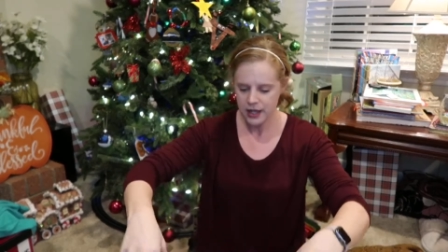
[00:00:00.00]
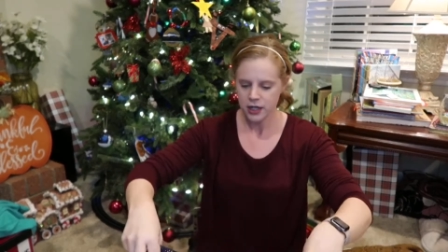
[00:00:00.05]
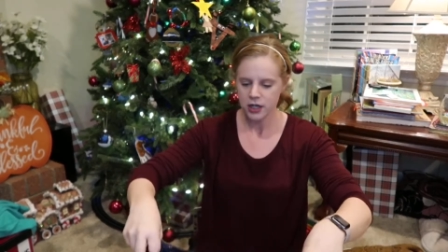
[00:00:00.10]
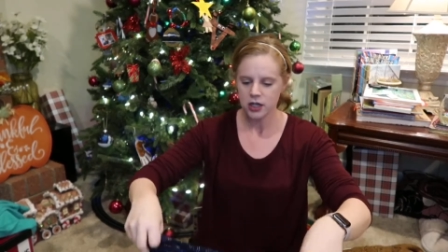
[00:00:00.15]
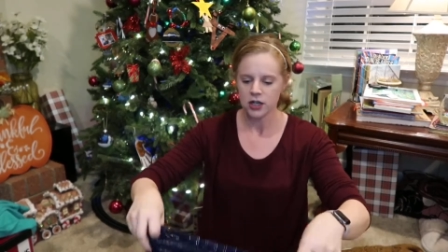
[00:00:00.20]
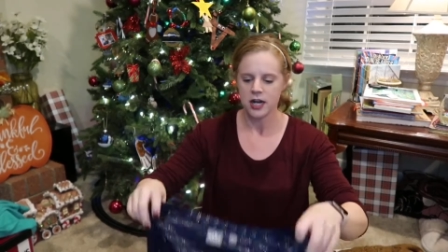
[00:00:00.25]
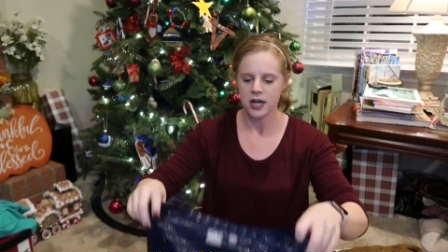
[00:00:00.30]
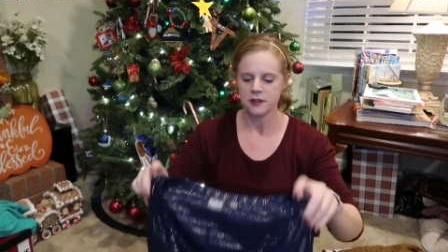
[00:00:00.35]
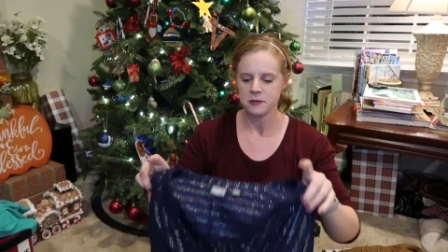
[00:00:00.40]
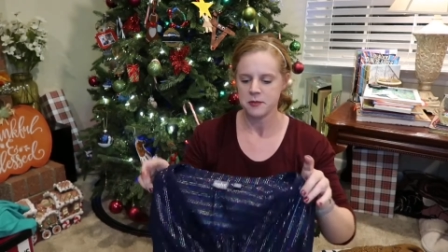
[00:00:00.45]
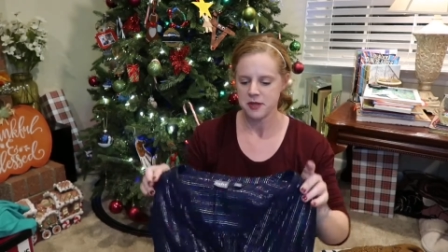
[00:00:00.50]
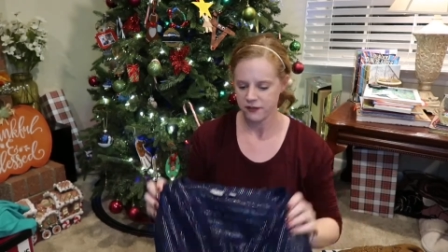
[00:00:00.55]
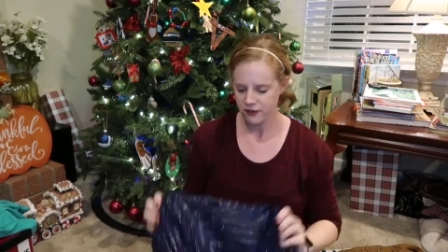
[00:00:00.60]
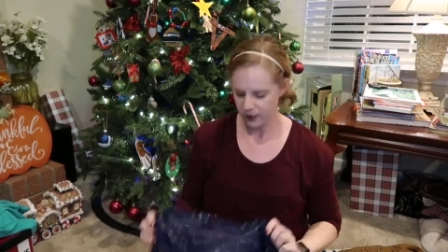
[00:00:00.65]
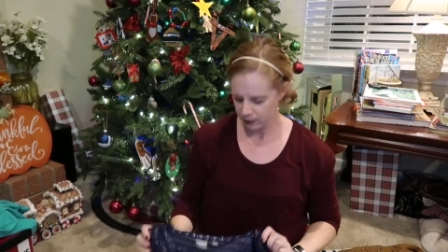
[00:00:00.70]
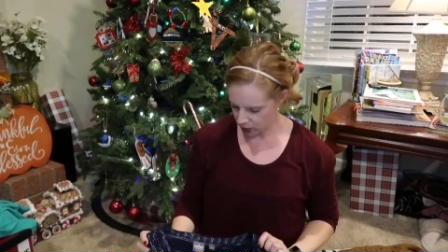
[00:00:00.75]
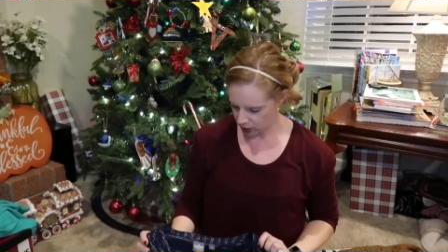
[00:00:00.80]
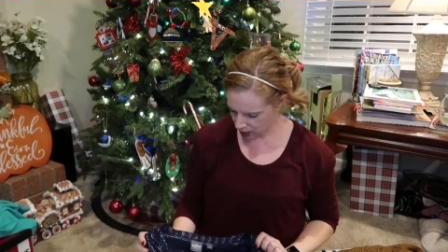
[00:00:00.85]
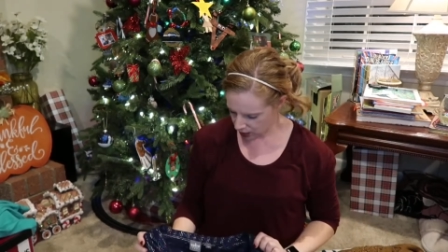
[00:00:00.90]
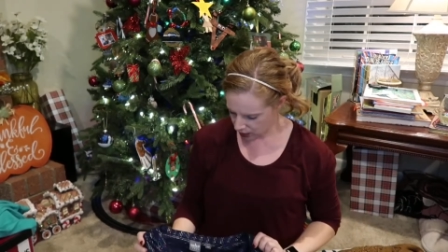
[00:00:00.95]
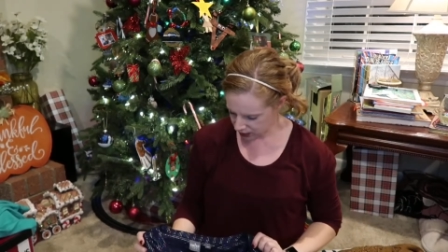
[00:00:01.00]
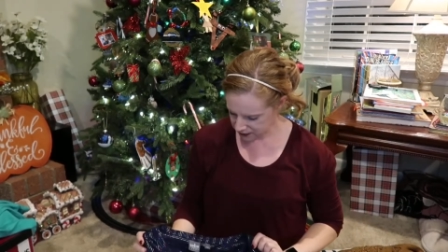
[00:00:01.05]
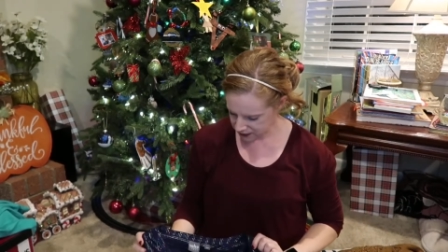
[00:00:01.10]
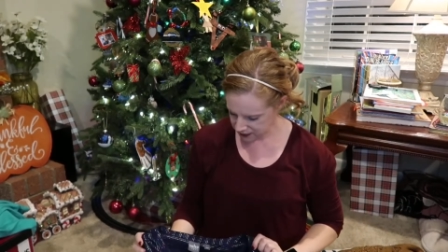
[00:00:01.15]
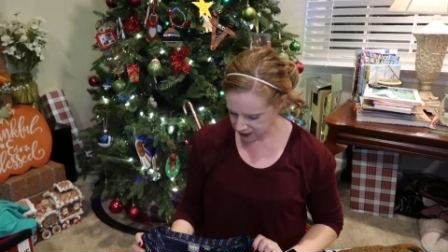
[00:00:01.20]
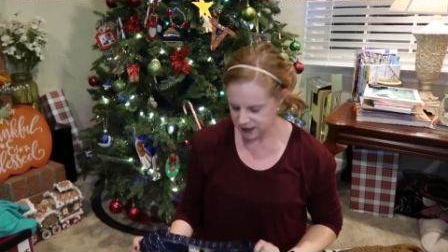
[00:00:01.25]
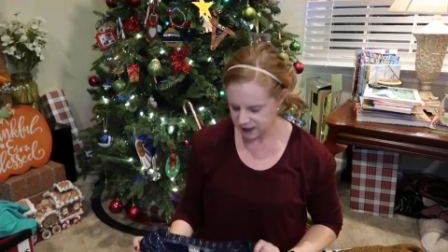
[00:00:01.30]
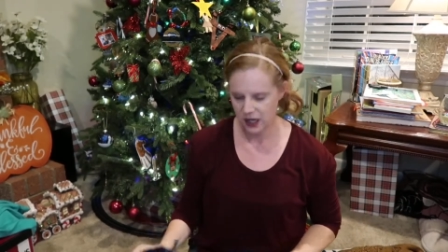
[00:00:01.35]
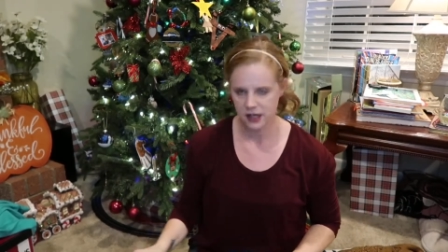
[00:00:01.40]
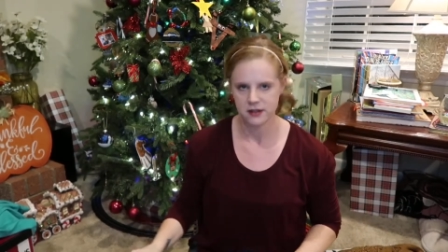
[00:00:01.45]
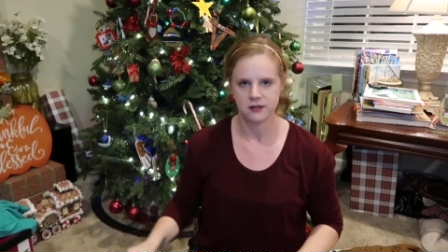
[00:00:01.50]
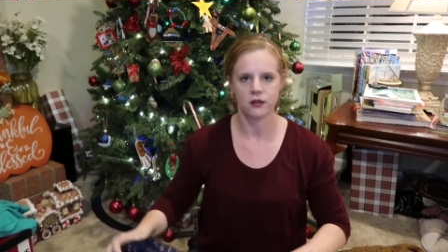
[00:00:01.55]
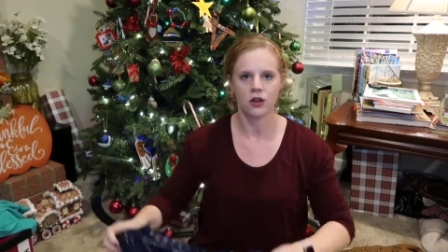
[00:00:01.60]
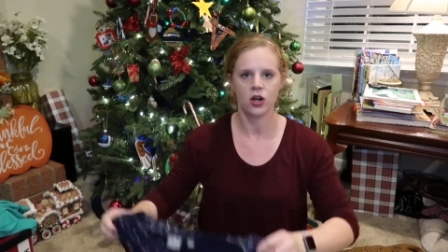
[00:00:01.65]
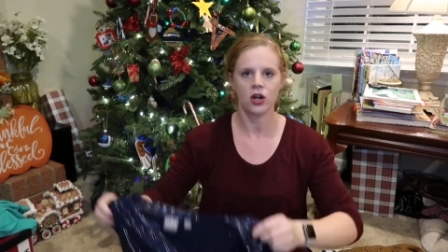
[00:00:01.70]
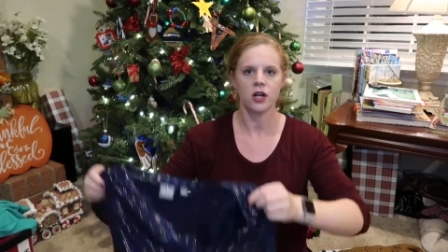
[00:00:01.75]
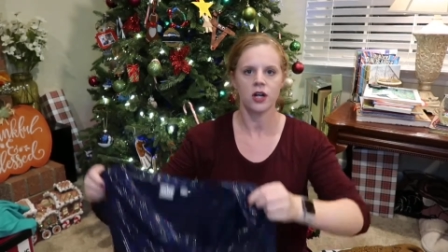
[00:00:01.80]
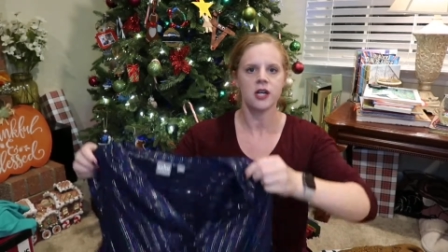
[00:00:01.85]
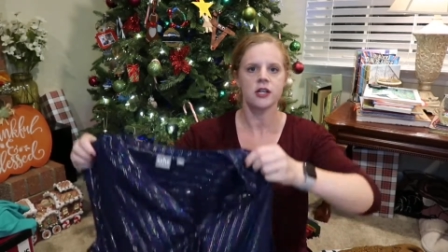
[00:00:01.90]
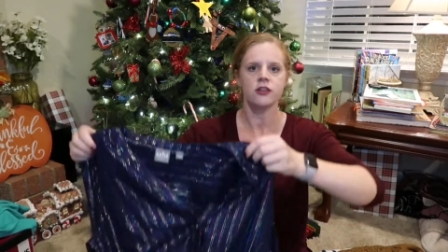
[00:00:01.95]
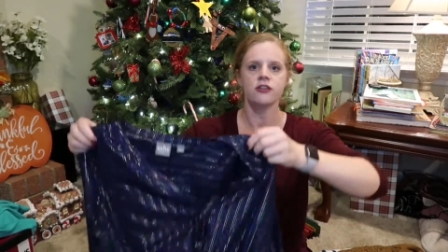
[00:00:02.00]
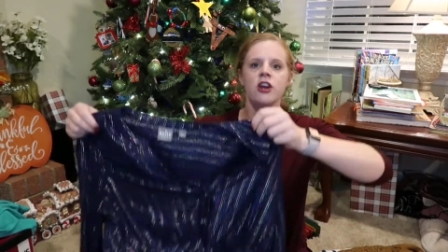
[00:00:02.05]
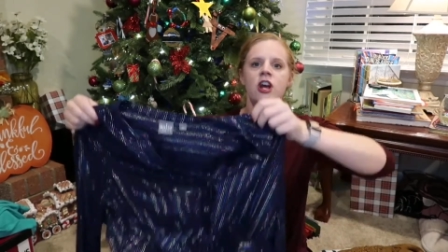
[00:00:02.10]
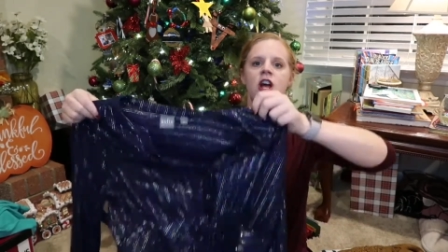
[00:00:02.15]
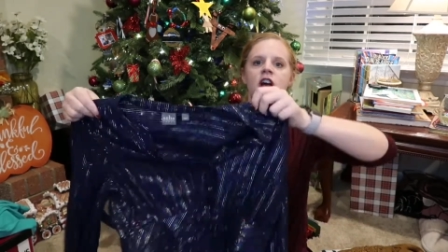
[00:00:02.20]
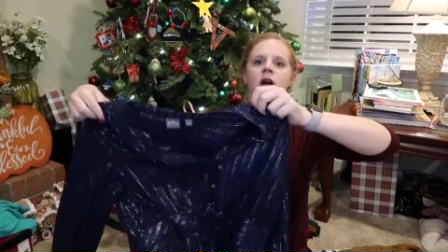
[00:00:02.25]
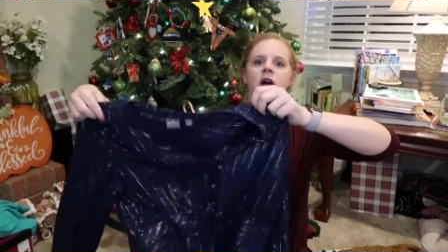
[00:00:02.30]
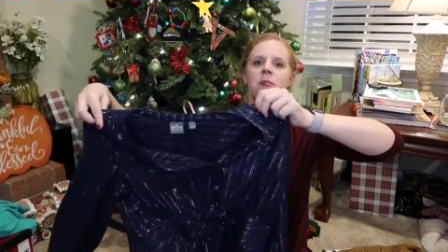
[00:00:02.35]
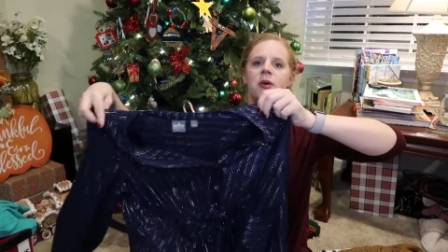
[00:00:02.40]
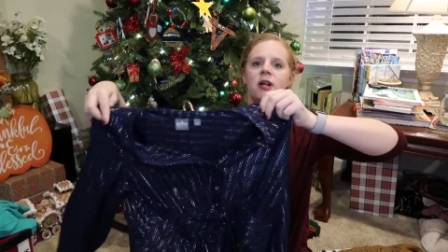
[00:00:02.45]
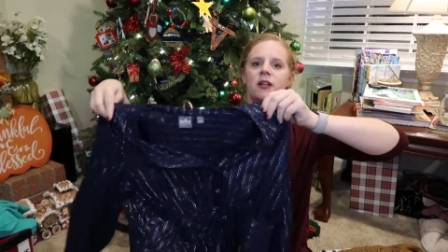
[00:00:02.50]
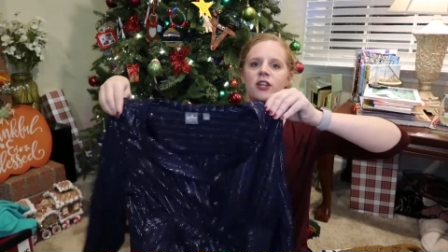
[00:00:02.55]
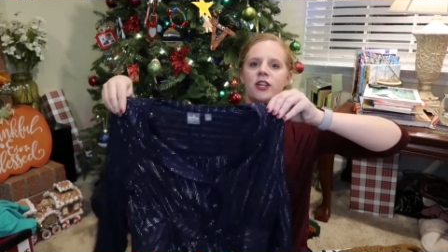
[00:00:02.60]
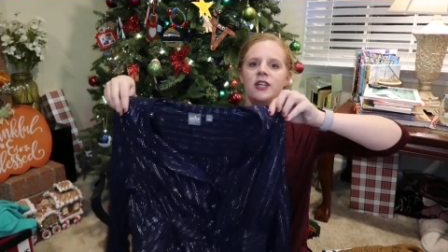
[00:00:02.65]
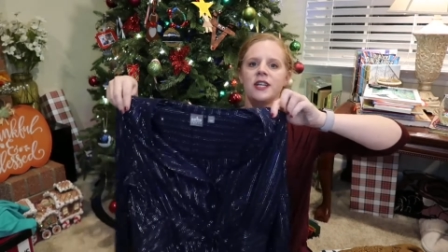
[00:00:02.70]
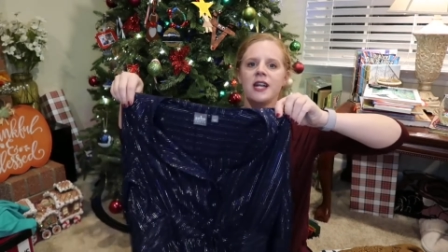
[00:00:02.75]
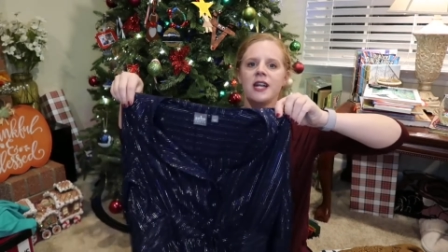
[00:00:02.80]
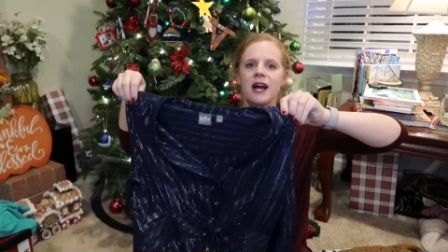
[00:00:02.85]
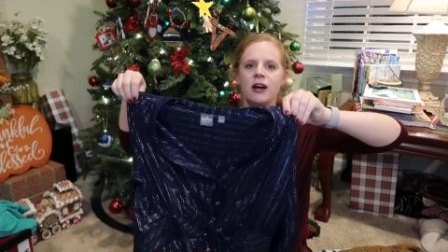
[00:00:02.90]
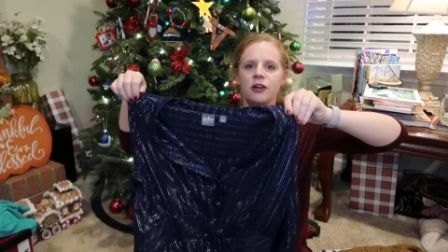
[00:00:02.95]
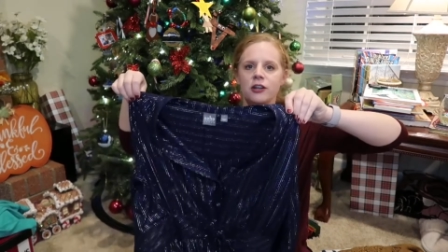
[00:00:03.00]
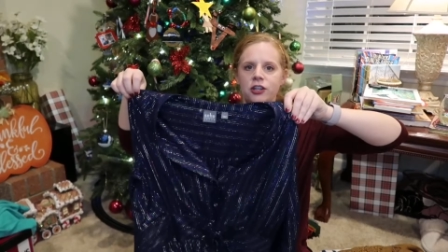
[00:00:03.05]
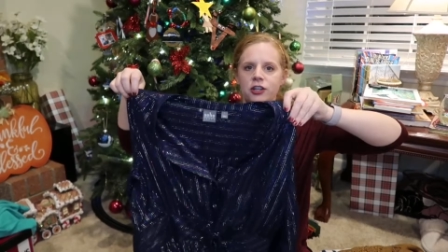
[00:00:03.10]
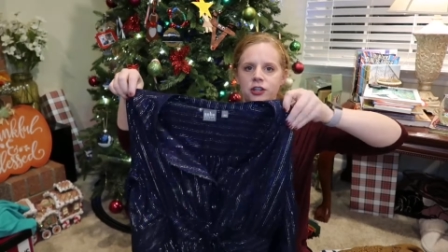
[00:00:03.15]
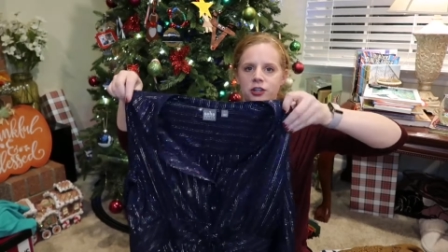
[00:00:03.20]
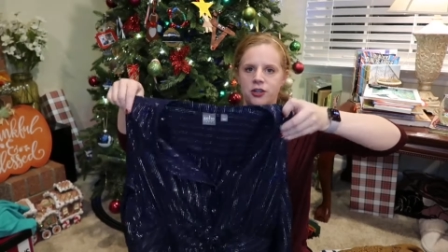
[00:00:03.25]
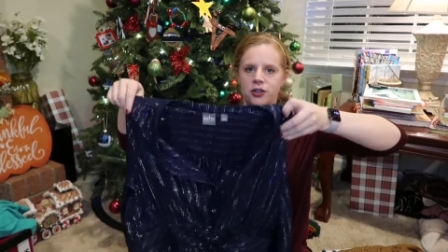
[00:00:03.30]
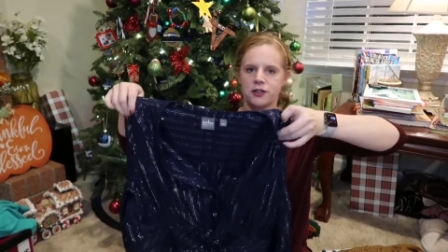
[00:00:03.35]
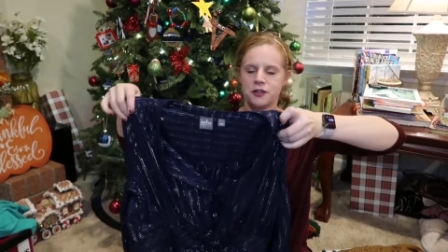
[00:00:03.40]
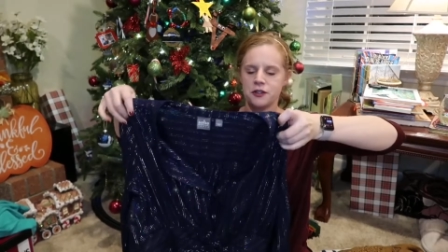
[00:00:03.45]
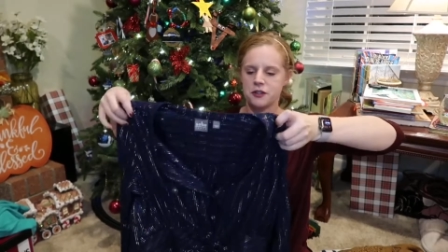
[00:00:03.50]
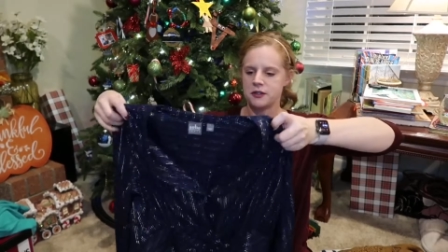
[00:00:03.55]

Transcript: Correct me if I'm wrong. It's a size large, but look at how cute.